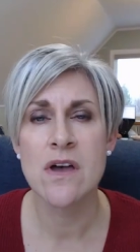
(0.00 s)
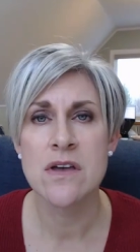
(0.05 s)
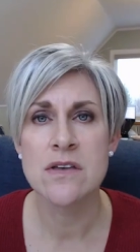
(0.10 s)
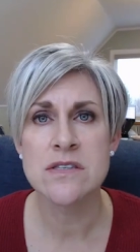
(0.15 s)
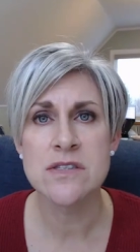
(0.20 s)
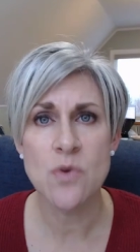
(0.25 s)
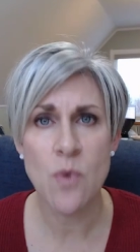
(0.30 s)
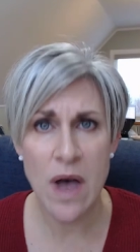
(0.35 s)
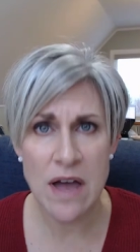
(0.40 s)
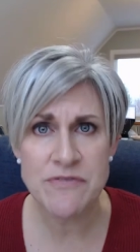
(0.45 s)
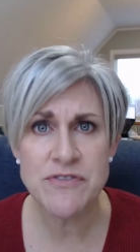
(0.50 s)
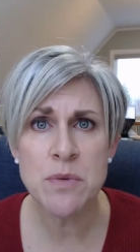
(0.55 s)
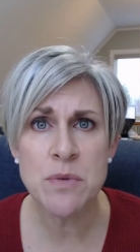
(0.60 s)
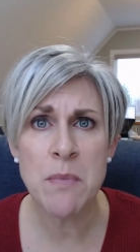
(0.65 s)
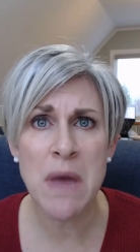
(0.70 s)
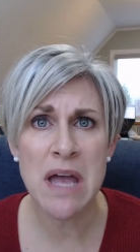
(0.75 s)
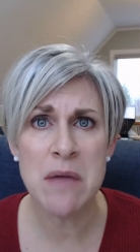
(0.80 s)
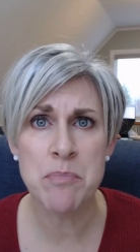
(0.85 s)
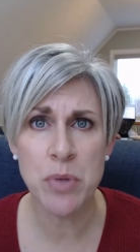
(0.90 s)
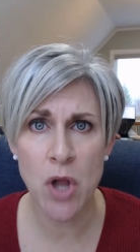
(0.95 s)
So after
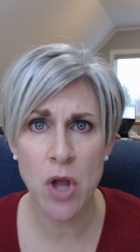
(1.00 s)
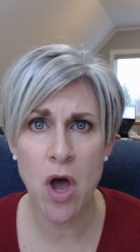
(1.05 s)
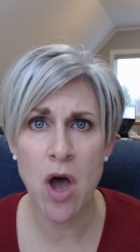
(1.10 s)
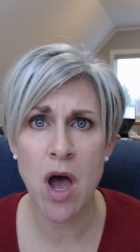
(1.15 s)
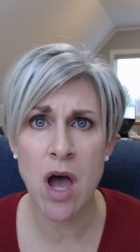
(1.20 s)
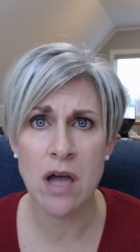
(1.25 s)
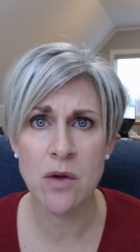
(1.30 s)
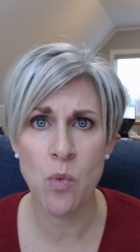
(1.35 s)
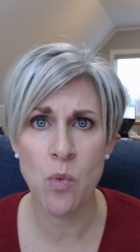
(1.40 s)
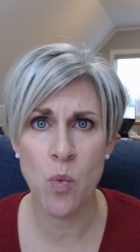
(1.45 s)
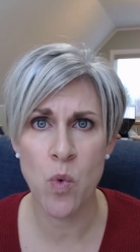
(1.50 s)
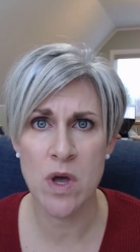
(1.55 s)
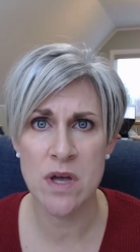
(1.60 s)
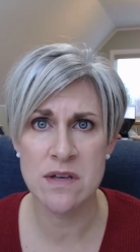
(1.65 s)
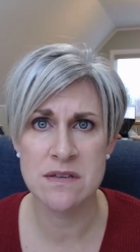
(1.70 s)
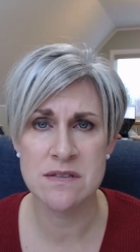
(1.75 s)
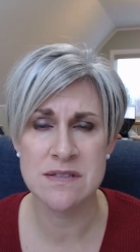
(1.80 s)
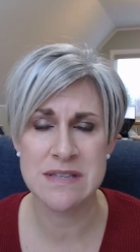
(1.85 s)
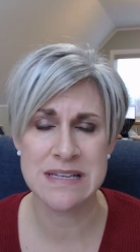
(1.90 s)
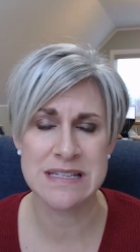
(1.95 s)
my blog
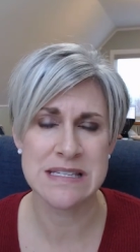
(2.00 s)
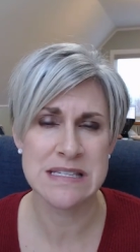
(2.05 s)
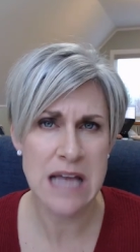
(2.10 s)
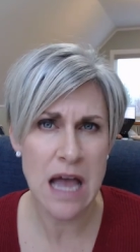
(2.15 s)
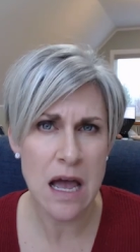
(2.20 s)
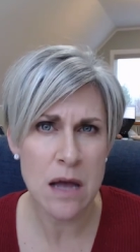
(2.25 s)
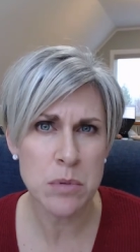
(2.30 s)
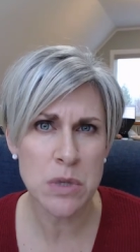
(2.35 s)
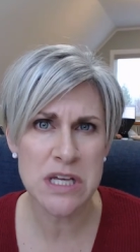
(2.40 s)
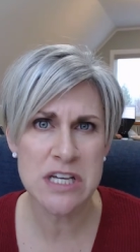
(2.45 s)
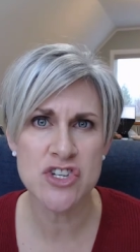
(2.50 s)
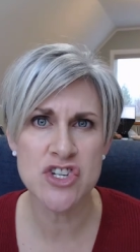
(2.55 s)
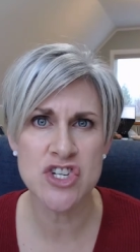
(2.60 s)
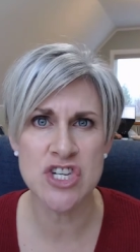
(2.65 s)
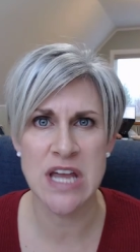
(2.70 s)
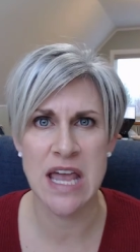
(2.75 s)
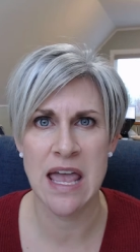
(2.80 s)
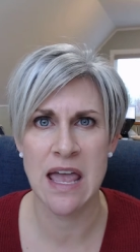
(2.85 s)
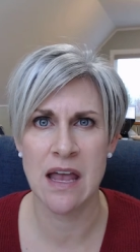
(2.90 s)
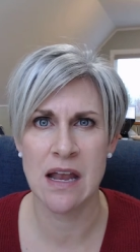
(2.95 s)
was established
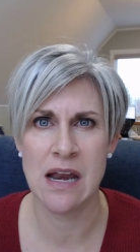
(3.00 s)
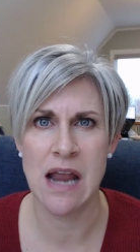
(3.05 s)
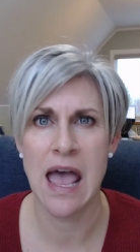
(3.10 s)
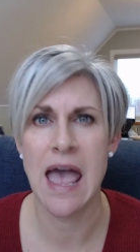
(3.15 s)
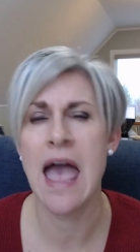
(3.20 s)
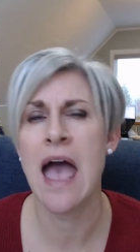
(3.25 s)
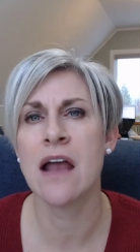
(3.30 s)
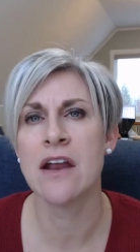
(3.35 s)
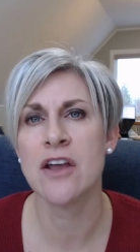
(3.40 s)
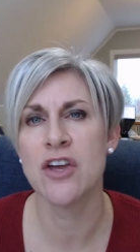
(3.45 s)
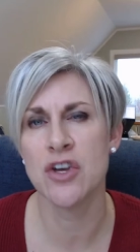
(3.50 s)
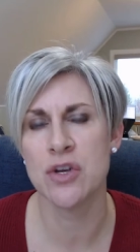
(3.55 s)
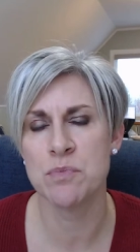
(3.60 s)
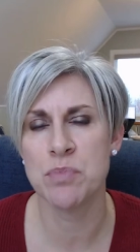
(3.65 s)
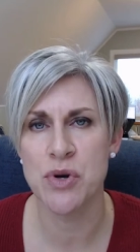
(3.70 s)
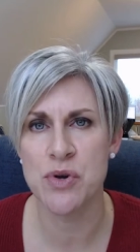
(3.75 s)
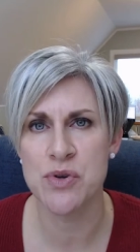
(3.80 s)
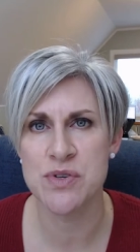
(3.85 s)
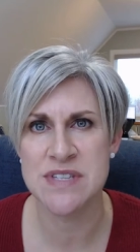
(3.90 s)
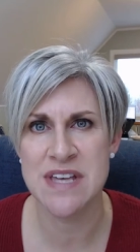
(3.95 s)
and I had a good
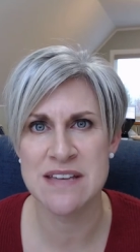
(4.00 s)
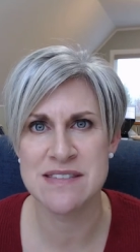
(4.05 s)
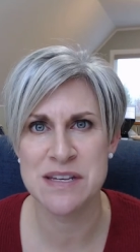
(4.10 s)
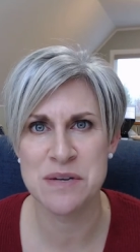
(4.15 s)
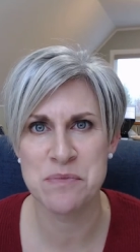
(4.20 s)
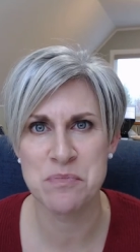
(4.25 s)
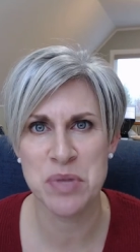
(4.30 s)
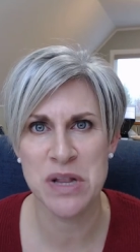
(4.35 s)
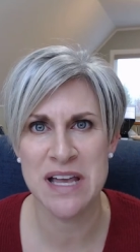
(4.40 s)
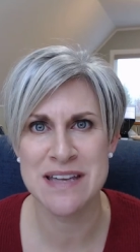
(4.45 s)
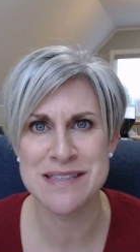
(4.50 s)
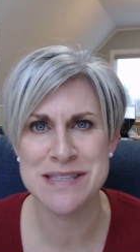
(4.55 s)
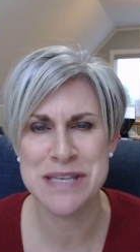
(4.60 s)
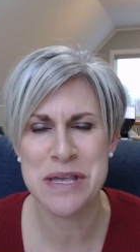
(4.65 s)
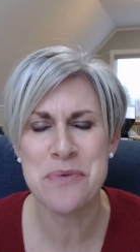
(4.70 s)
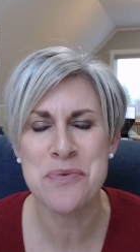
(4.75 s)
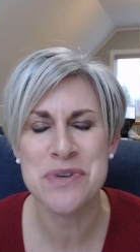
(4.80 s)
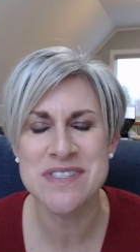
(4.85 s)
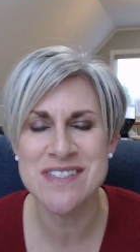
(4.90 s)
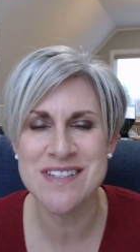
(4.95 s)
process in place,
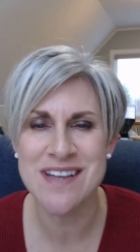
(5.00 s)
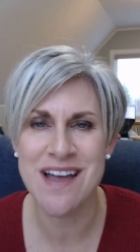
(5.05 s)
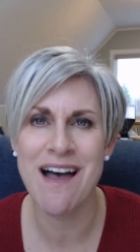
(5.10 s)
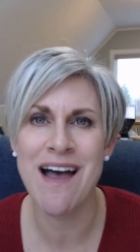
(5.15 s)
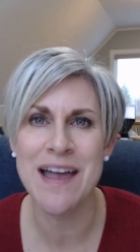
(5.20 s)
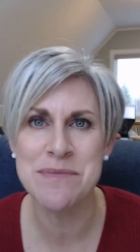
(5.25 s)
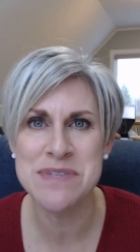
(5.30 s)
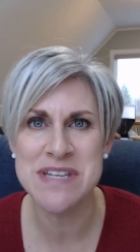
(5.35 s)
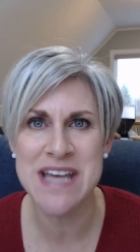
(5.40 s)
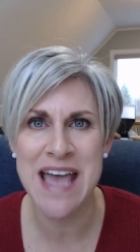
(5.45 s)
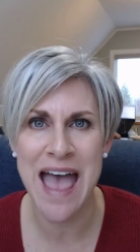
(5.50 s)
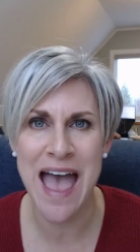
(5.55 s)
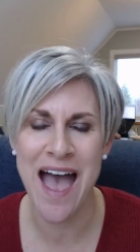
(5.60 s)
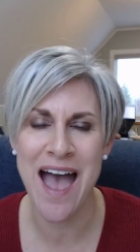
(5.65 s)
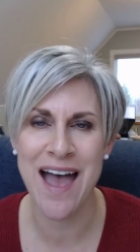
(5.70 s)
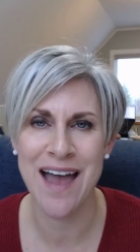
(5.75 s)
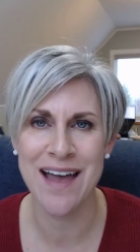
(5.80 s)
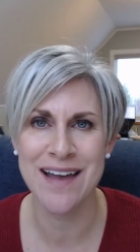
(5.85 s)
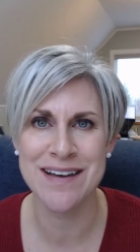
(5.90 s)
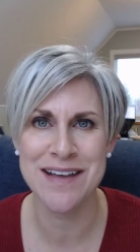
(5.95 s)
it was time to
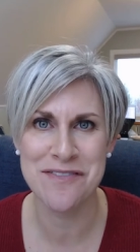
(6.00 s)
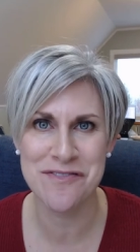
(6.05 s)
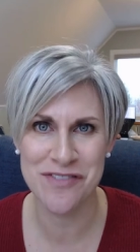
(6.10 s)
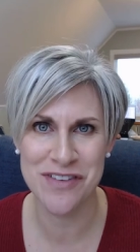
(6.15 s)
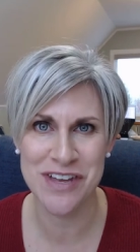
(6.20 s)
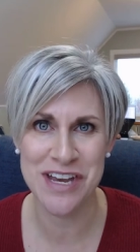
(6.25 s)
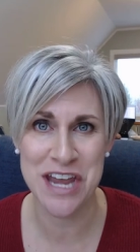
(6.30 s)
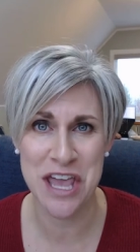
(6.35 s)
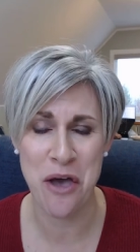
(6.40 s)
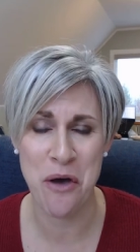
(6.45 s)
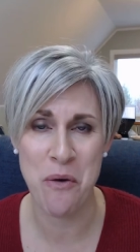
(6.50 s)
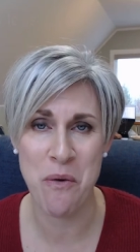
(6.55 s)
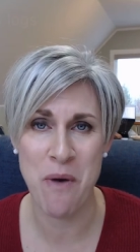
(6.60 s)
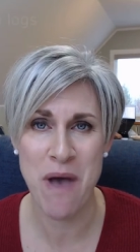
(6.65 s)
add video.